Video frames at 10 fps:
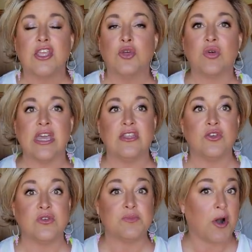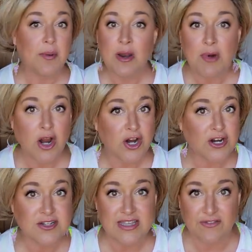You can use permanent
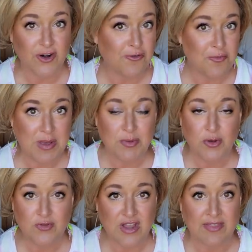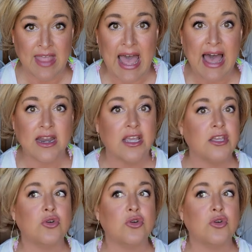markers. I've heard from people who've done that.